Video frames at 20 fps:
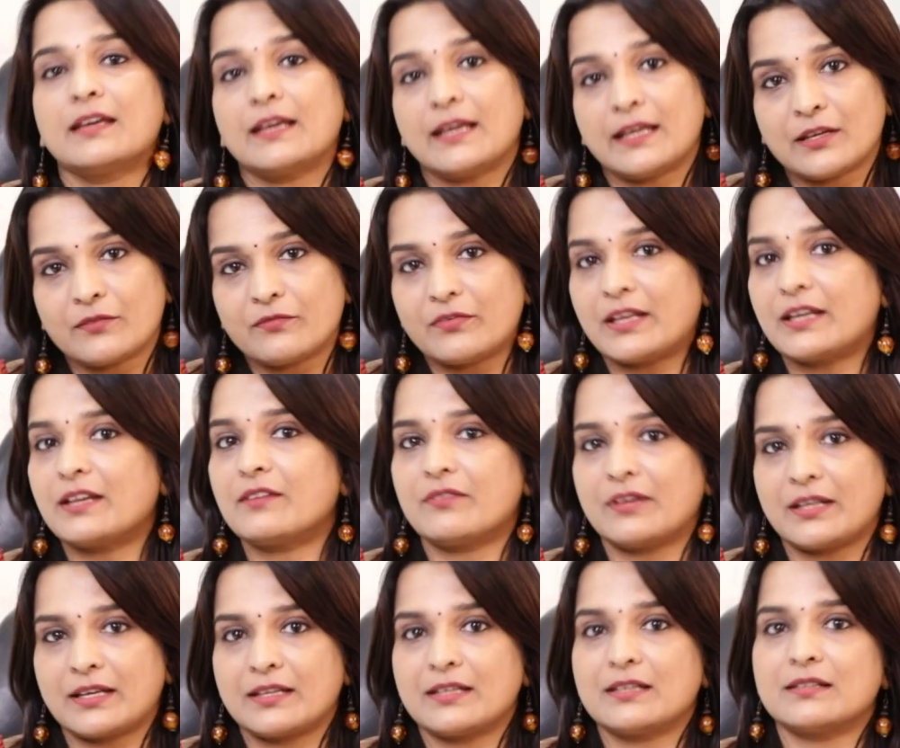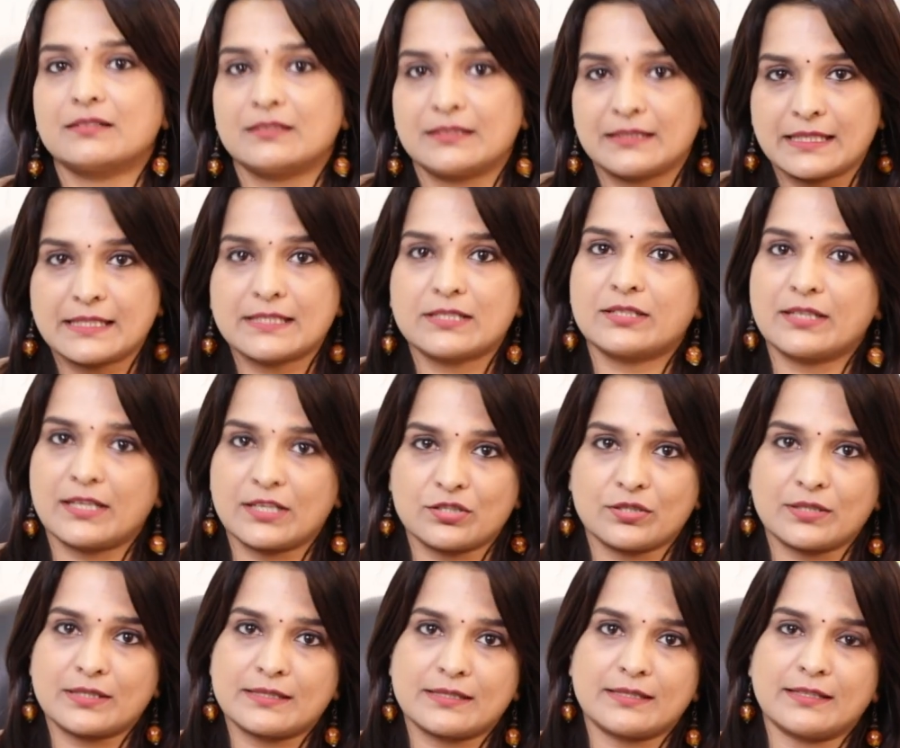in a very, very early
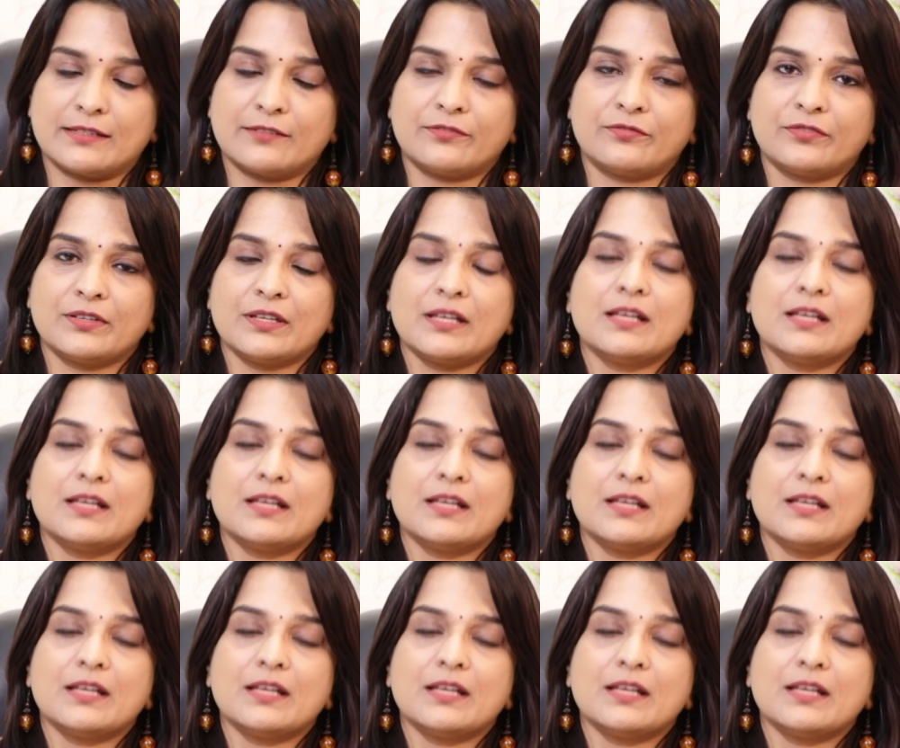stage itself.